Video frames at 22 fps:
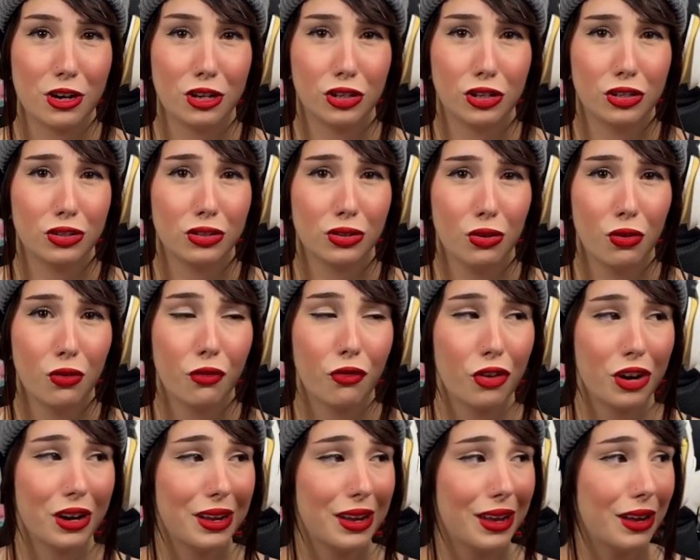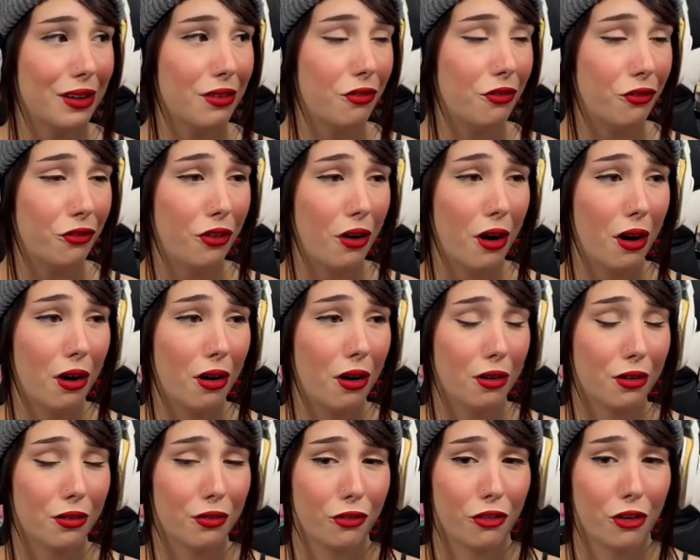so freaking
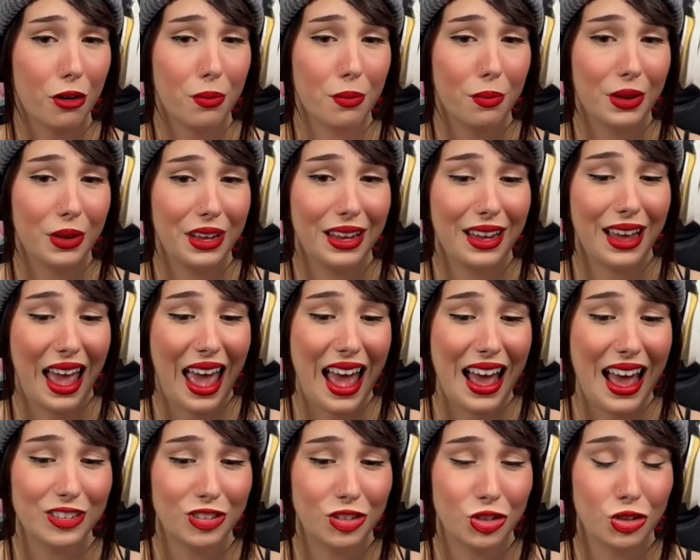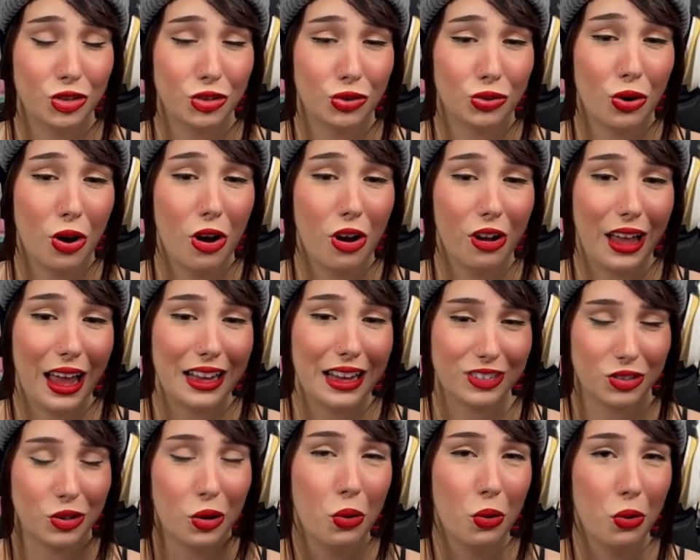far from being as strong
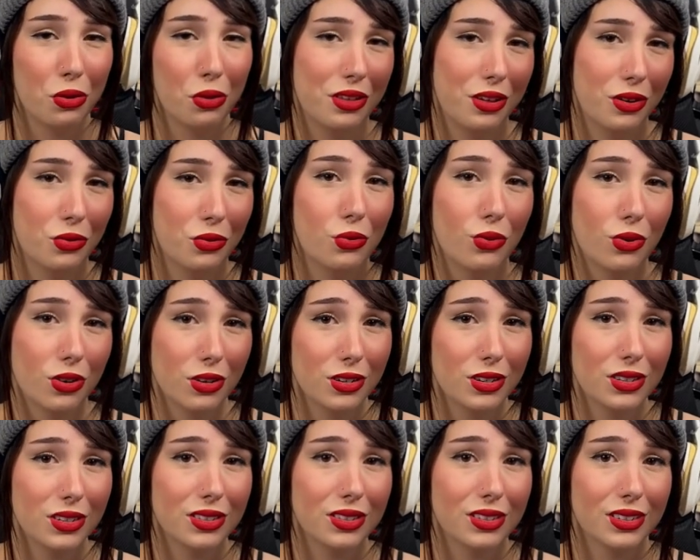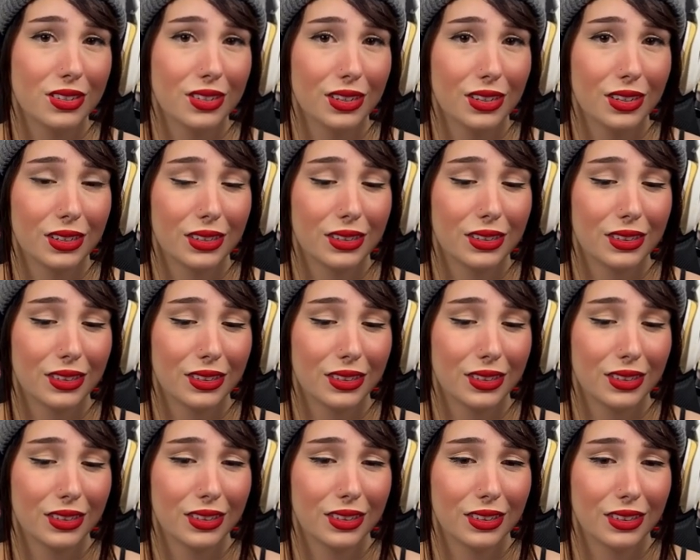as Odin was.
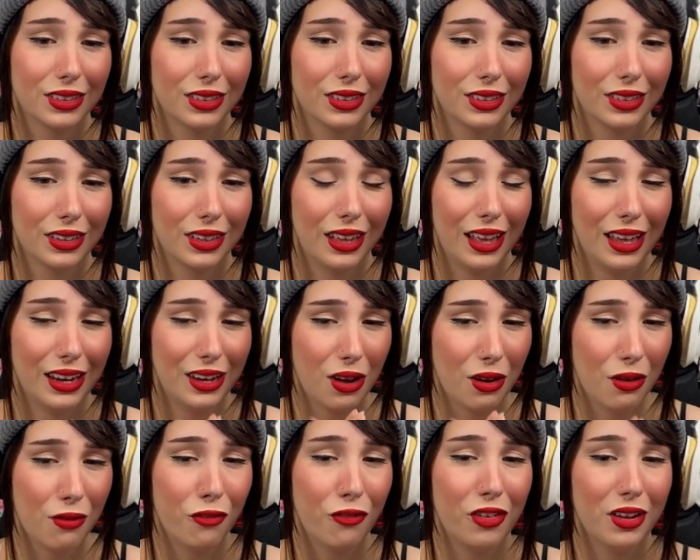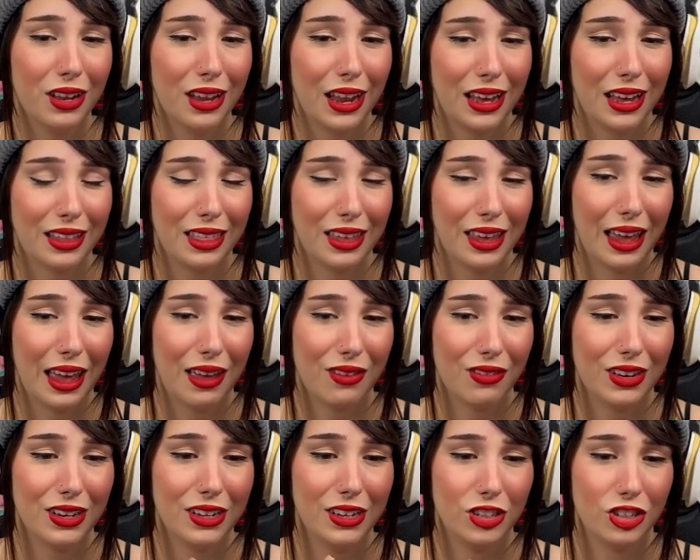I don't feel like they
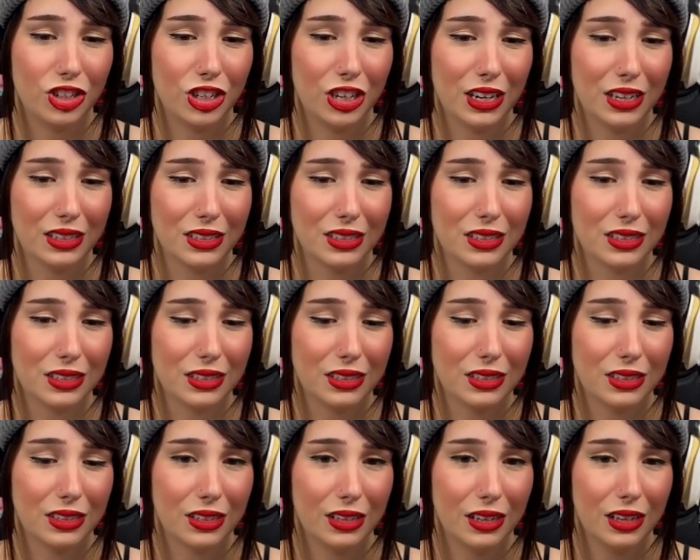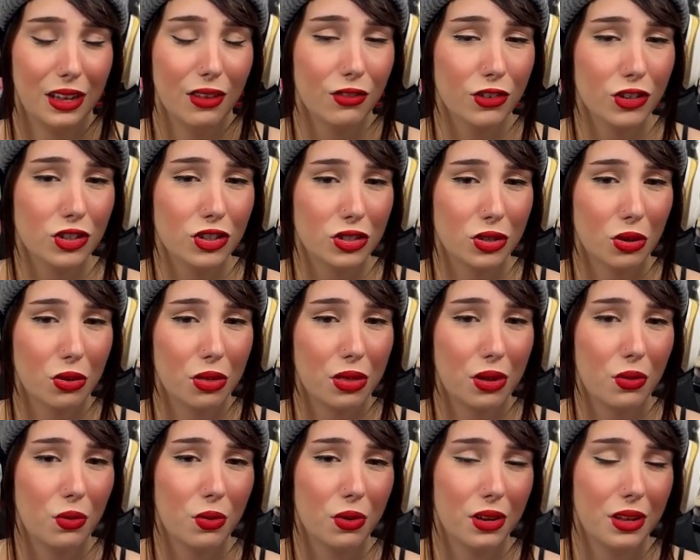have any chances. Even
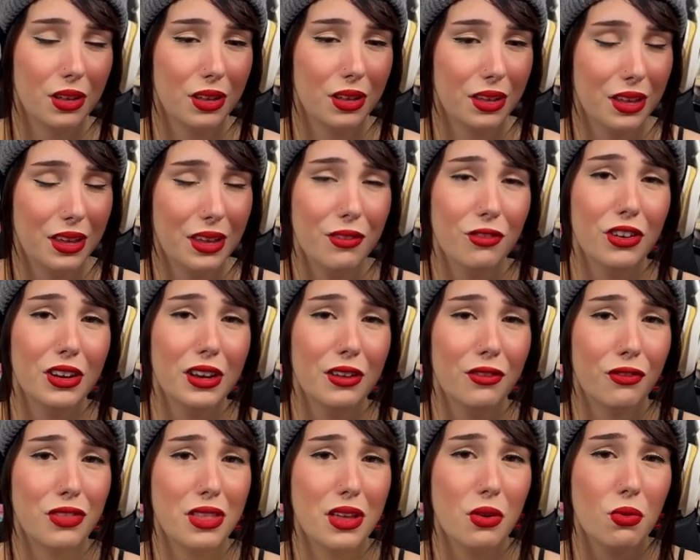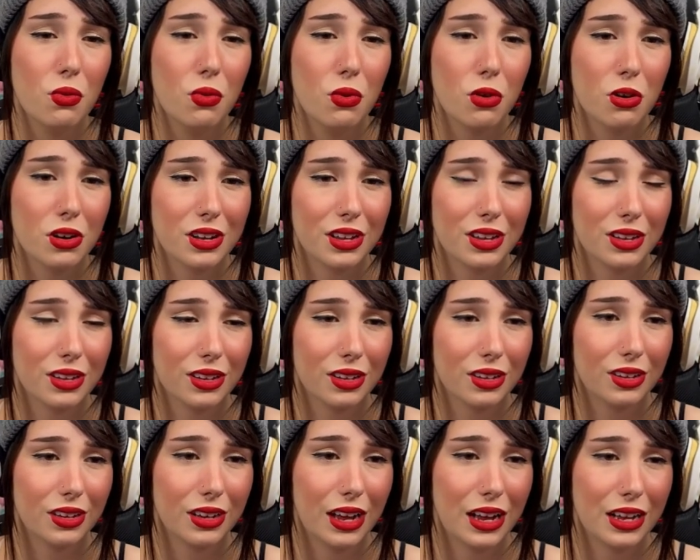so, even if they work
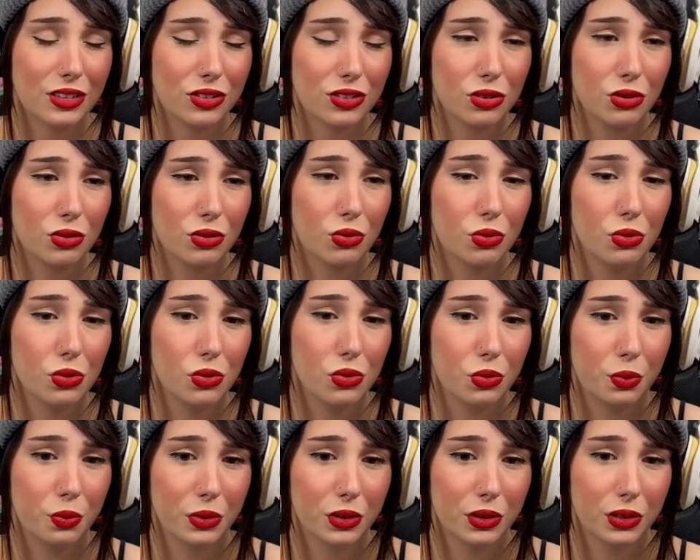as a group.